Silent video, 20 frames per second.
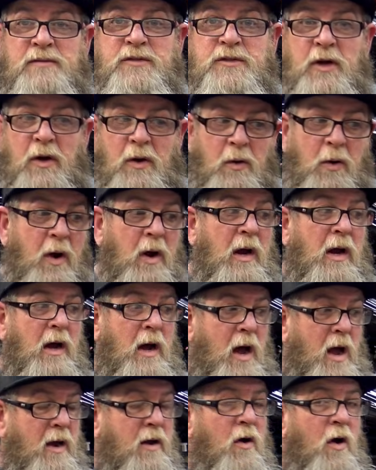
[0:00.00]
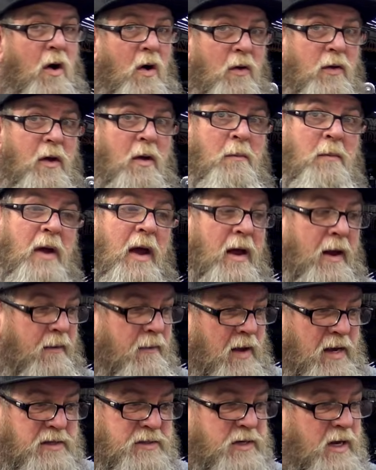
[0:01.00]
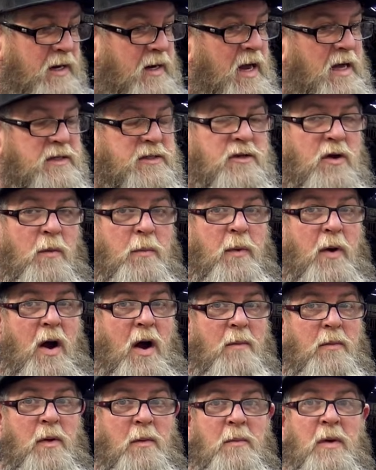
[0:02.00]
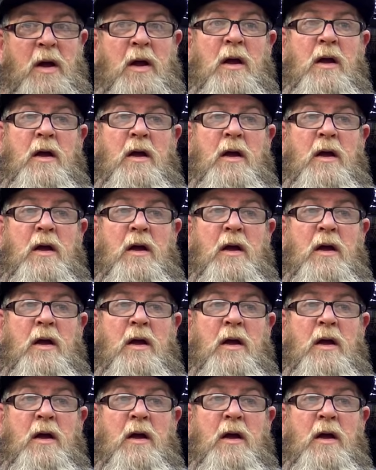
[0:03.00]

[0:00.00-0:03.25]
So I called them and they said, yeah, it's no problem.